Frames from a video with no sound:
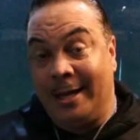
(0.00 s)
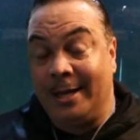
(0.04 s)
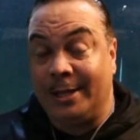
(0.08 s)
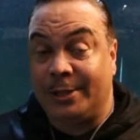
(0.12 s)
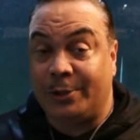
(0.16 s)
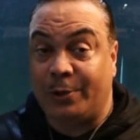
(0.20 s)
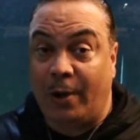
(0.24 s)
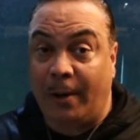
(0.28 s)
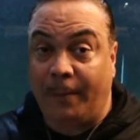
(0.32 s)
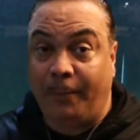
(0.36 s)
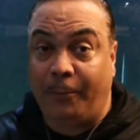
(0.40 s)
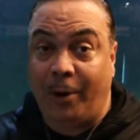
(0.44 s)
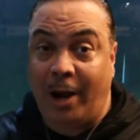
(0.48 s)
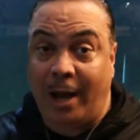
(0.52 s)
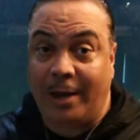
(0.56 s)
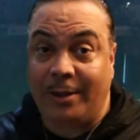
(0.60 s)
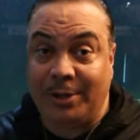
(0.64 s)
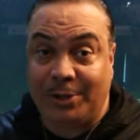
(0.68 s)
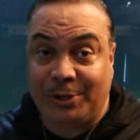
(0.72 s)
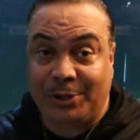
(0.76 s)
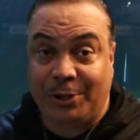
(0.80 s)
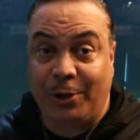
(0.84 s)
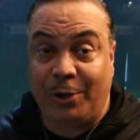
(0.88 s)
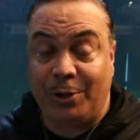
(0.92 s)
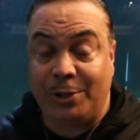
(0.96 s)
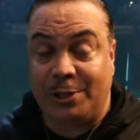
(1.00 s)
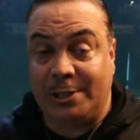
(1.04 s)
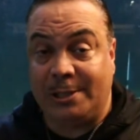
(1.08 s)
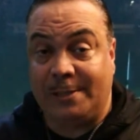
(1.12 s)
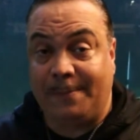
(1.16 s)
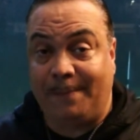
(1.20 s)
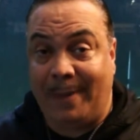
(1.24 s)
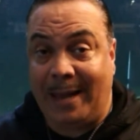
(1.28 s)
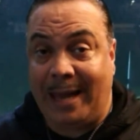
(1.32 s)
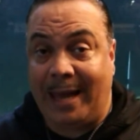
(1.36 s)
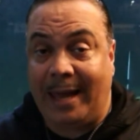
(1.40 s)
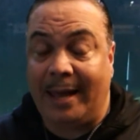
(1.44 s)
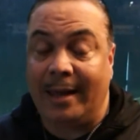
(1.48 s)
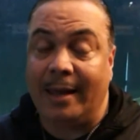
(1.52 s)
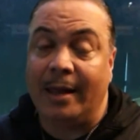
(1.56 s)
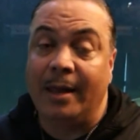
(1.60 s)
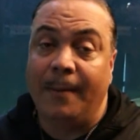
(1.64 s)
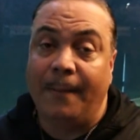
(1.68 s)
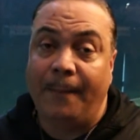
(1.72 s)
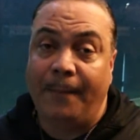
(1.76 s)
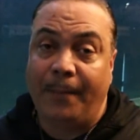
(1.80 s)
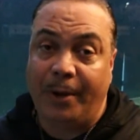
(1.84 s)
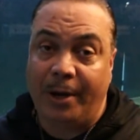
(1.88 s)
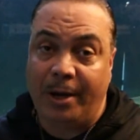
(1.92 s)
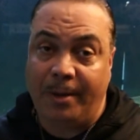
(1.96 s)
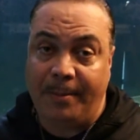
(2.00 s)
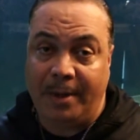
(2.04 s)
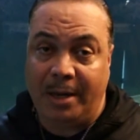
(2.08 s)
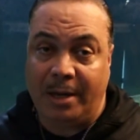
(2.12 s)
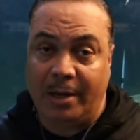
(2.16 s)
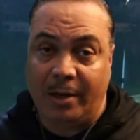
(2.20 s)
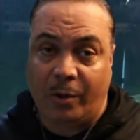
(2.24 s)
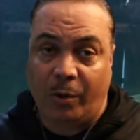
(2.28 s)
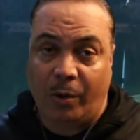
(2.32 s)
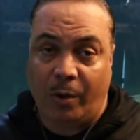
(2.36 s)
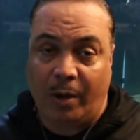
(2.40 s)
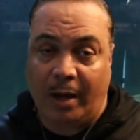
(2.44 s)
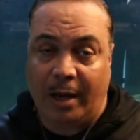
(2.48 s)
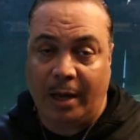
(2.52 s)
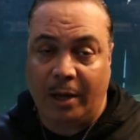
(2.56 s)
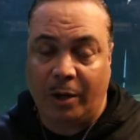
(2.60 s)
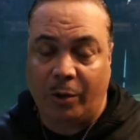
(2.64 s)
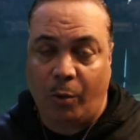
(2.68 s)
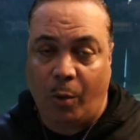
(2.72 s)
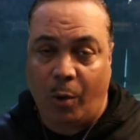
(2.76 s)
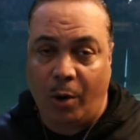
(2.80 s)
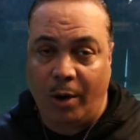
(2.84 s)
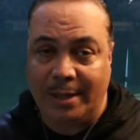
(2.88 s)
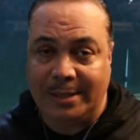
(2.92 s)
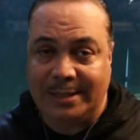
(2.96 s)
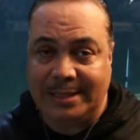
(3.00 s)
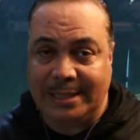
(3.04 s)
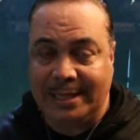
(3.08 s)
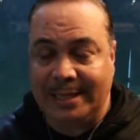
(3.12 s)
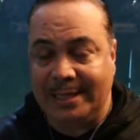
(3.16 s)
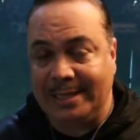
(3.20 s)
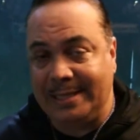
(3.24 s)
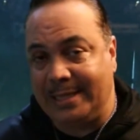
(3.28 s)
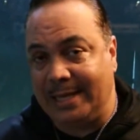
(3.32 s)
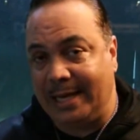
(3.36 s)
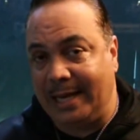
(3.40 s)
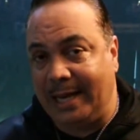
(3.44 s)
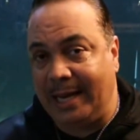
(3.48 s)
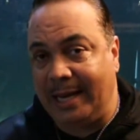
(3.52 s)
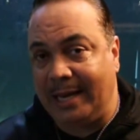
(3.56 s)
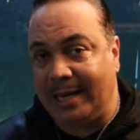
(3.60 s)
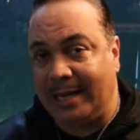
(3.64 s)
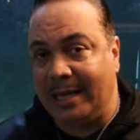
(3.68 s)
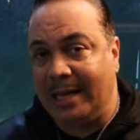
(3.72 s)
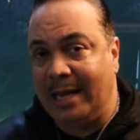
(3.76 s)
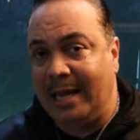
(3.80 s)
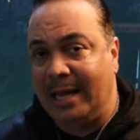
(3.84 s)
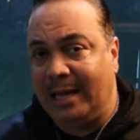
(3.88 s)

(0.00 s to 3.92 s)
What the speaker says: So I brought the sturgeons back, put them in a quarantine tank,